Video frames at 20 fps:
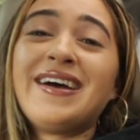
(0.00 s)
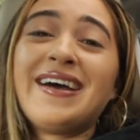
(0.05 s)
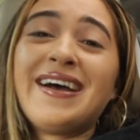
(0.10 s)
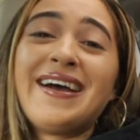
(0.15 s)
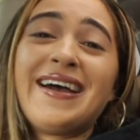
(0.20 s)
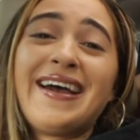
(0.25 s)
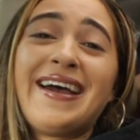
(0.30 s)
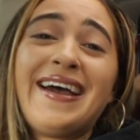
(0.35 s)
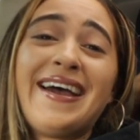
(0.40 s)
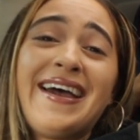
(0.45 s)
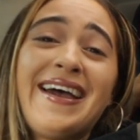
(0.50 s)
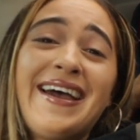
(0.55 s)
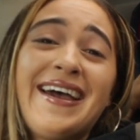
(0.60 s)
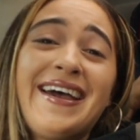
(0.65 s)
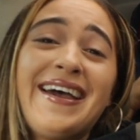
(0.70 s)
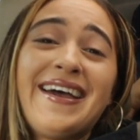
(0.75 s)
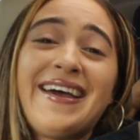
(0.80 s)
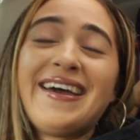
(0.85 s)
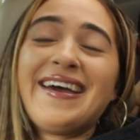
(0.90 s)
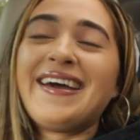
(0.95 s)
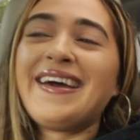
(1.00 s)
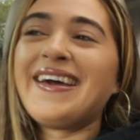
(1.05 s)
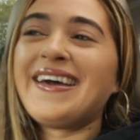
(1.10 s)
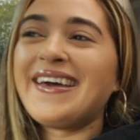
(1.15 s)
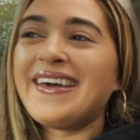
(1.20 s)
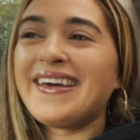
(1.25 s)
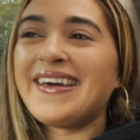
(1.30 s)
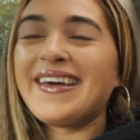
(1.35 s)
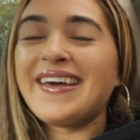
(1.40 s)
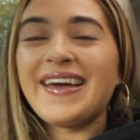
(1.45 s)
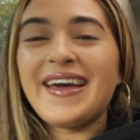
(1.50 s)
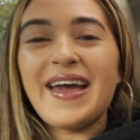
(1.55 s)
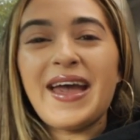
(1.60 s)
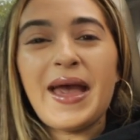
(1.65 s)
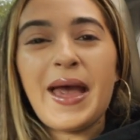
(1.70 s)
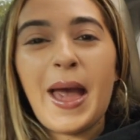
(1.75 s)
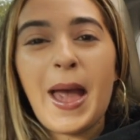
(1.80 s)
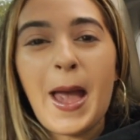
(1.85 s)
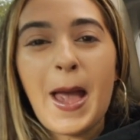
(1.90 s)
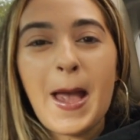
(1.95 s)

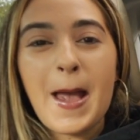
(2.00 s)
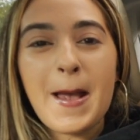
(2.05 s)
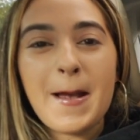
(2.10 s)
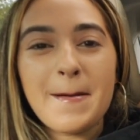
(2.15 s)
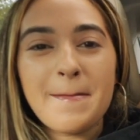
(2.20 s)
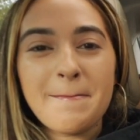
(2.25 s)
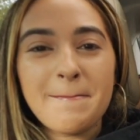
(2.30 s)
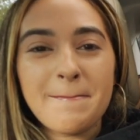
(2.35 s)
The person shown says nothing.